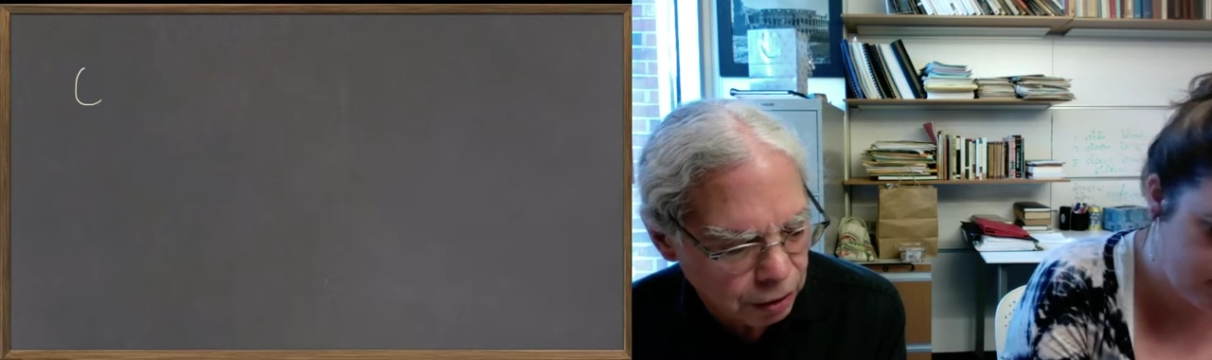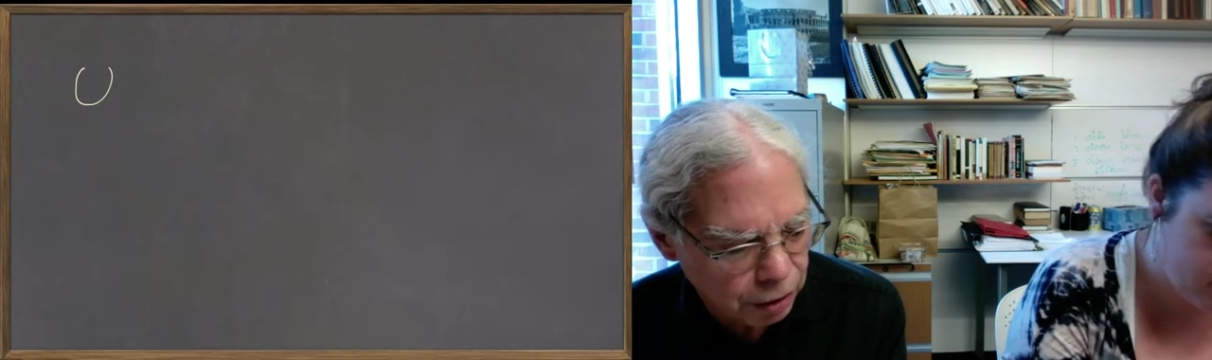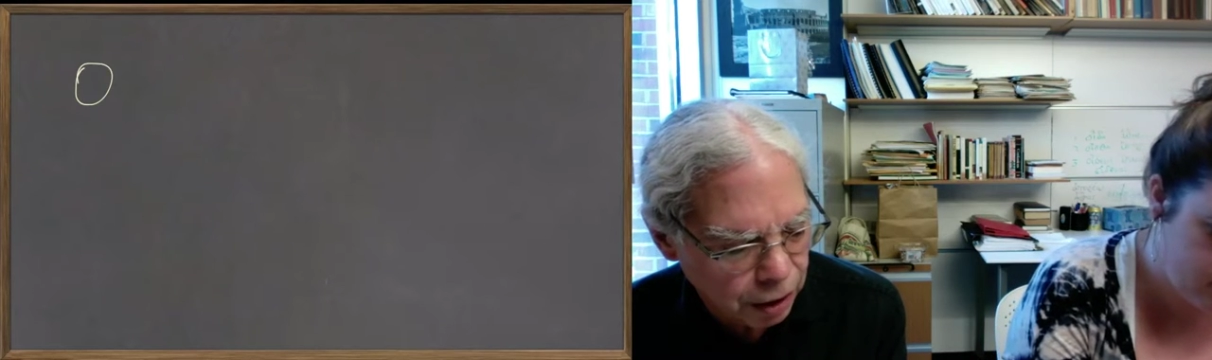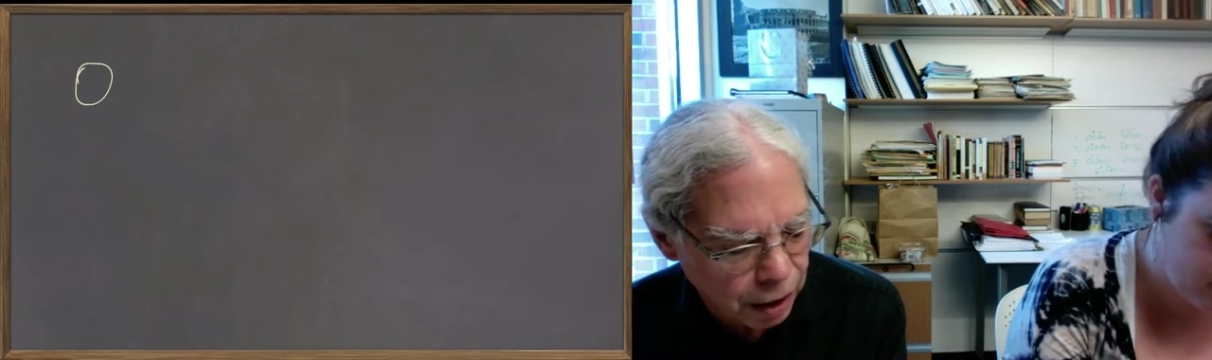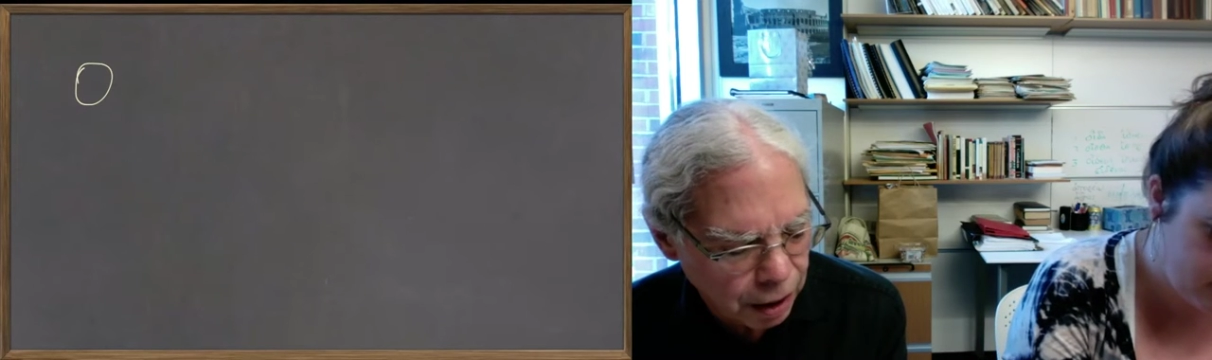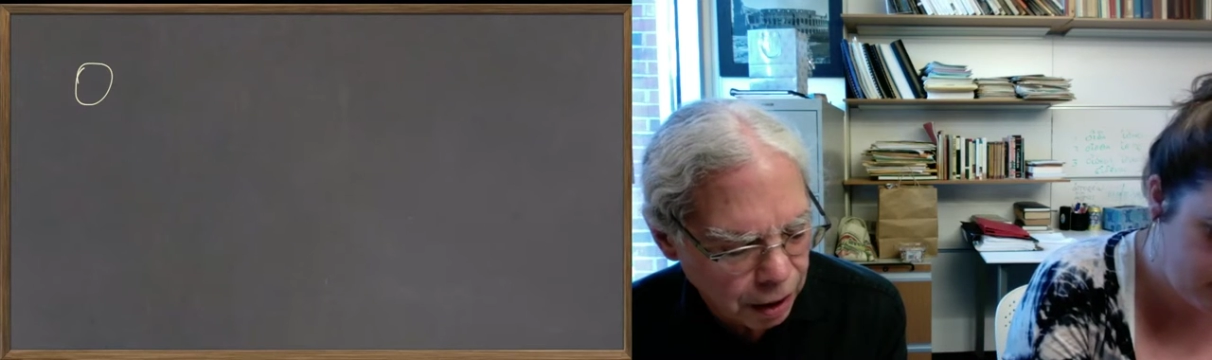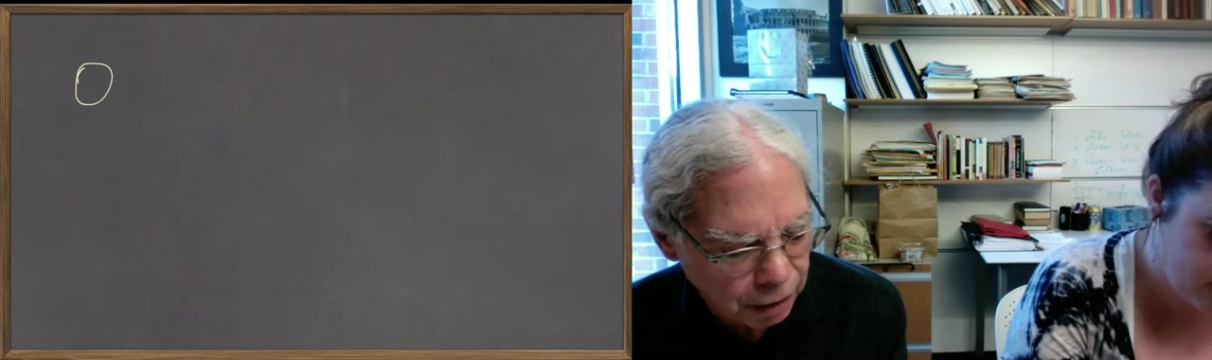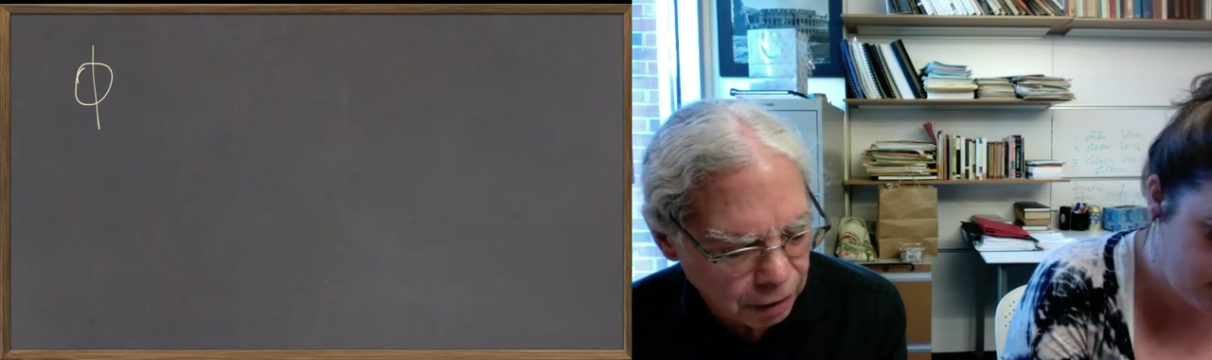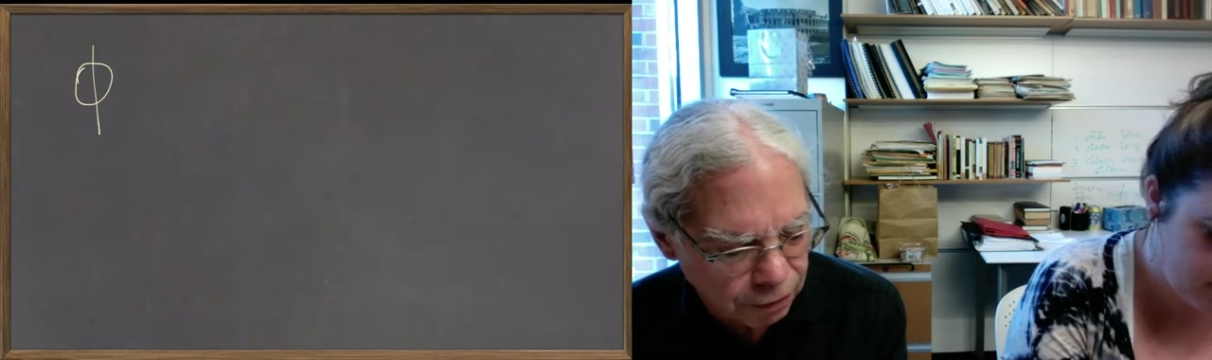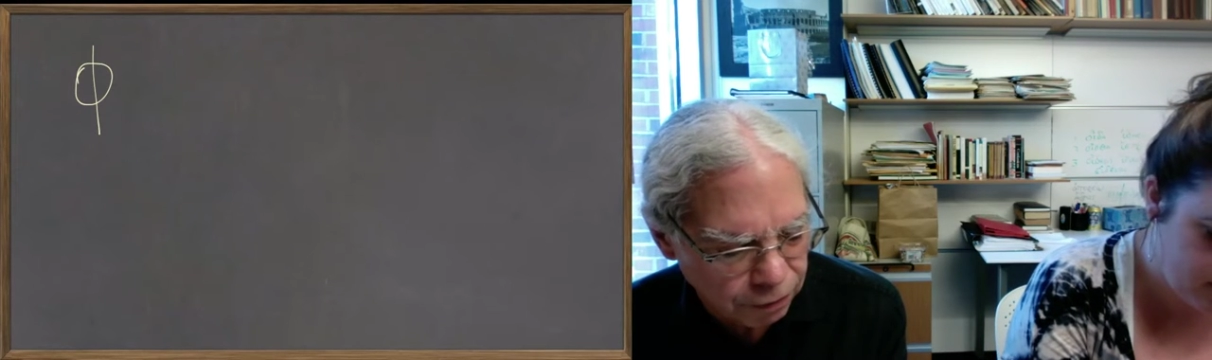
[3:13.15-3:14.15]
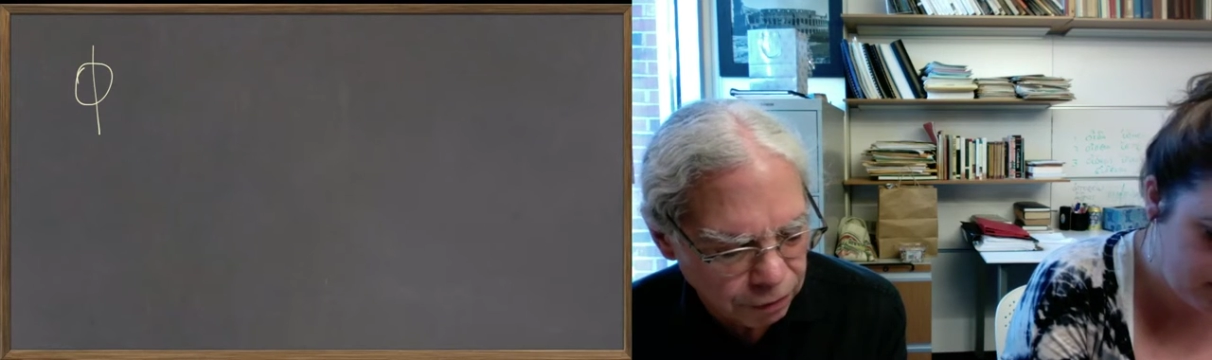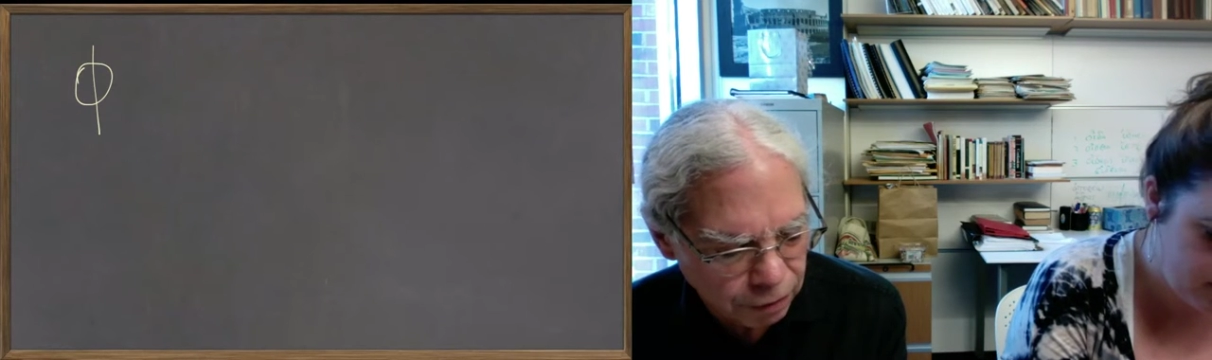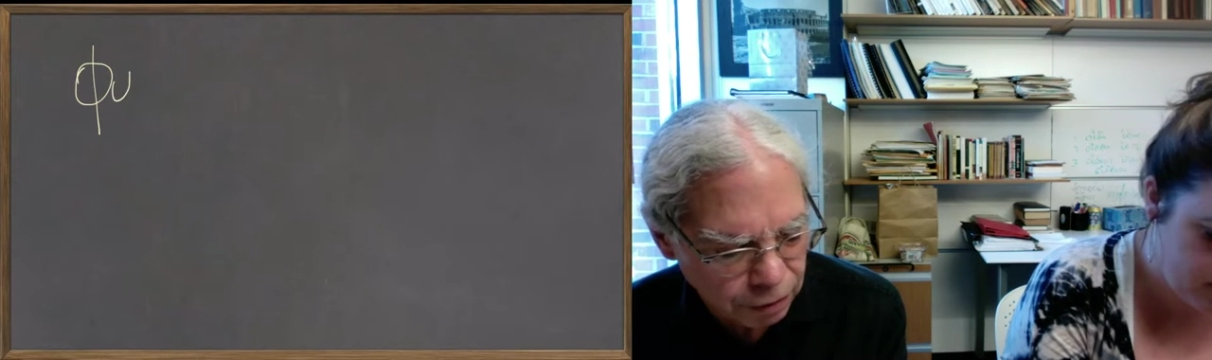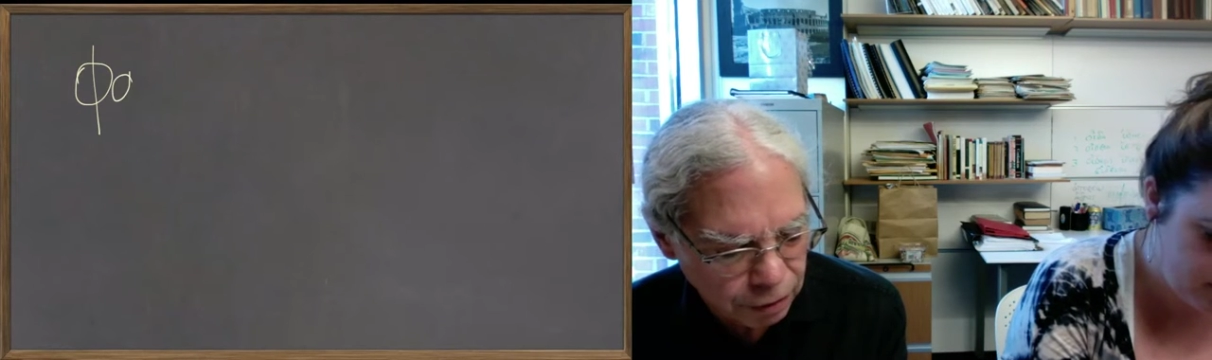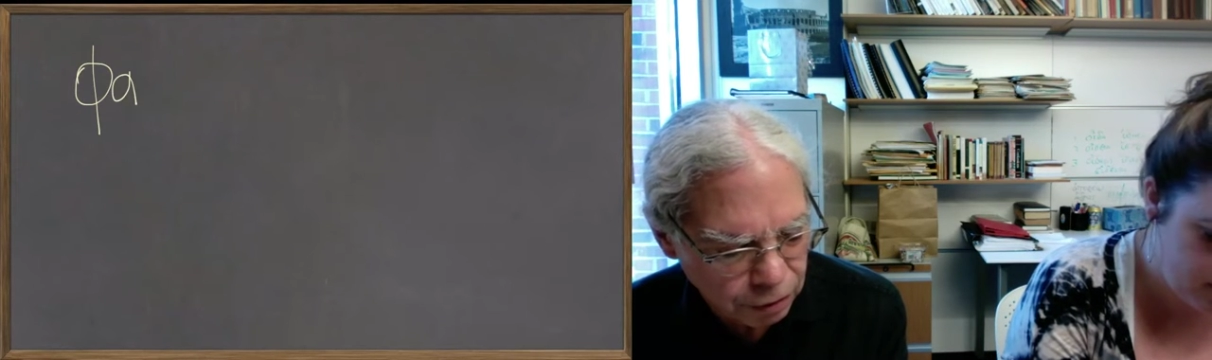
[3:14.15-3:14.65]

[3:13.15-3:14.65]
in the active